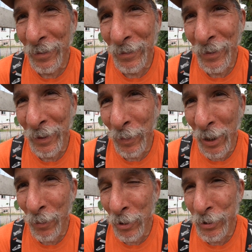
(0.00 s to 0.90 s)

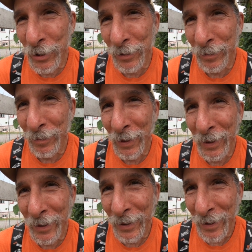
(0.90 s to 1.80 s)
whereby motion
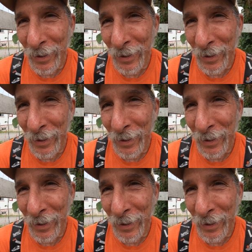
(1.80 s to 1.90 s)
may